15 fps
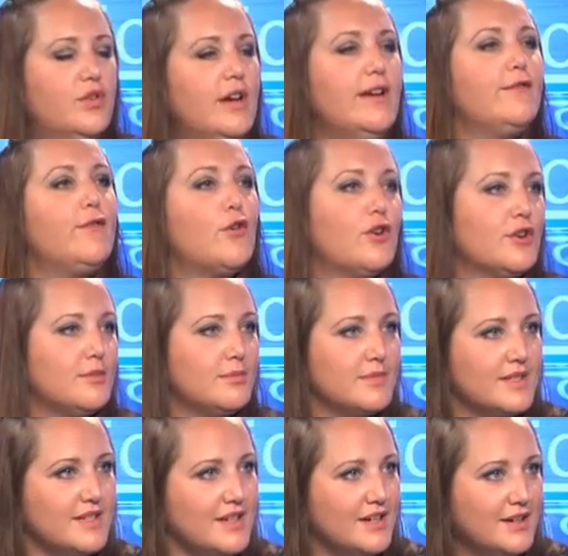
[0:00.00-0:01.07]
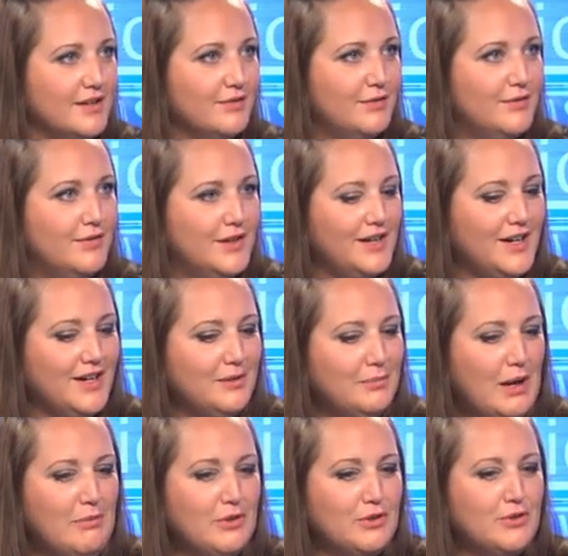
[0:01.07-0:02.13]
the great forums of uh,
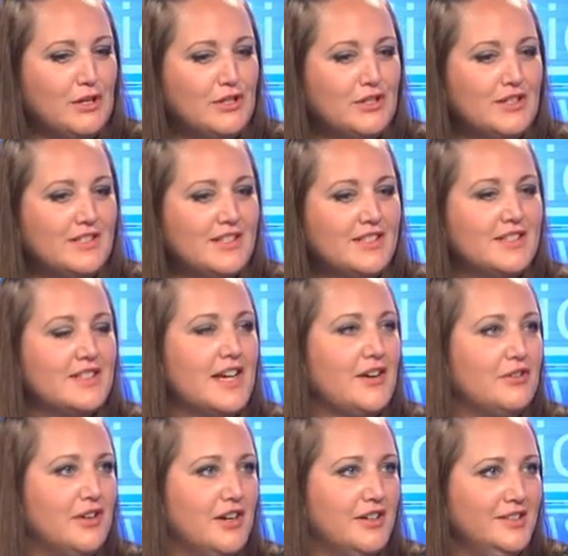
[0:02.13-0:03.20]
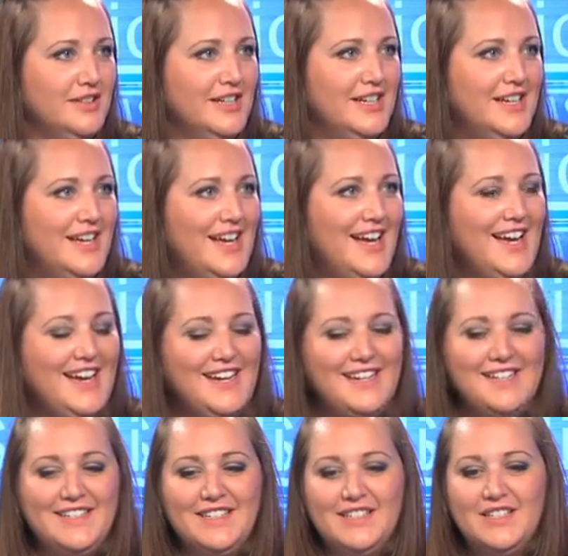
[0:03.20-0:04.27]
public questions is the town hall. Mm-hmm.
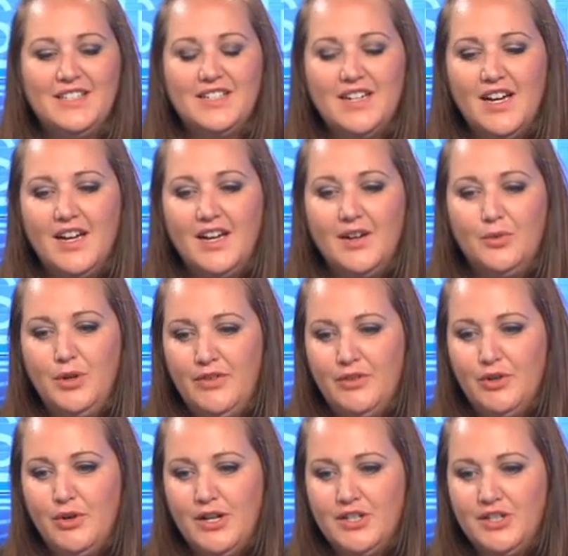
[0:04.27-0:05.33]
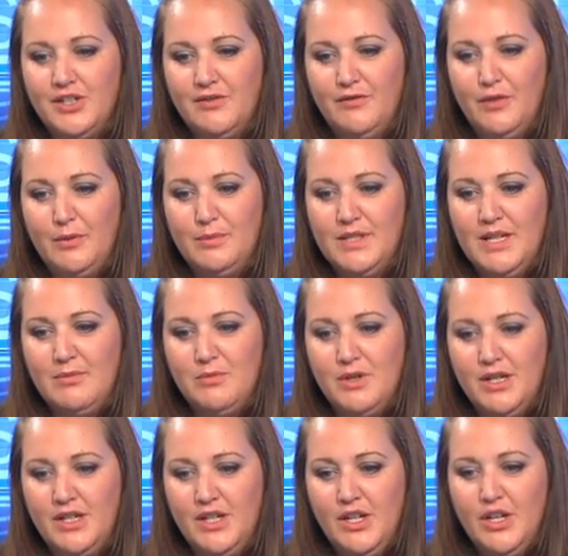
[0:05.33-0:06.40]
And uh, we have a question from
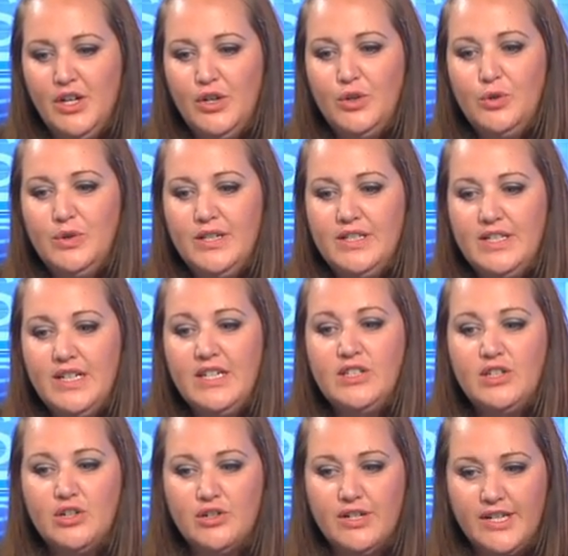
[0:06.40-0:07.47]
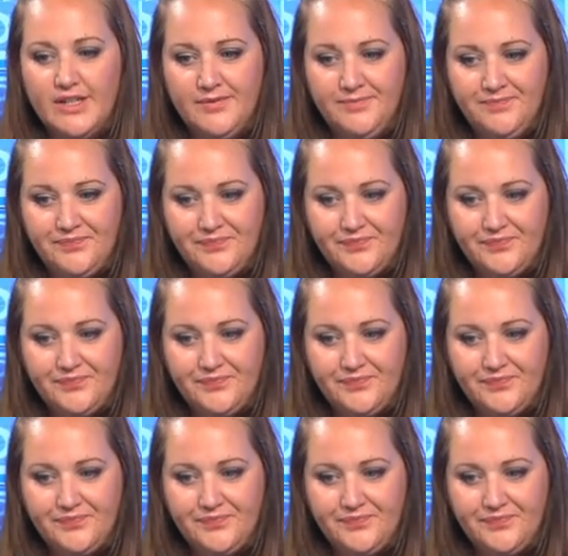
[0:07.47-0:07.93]
someone who is interning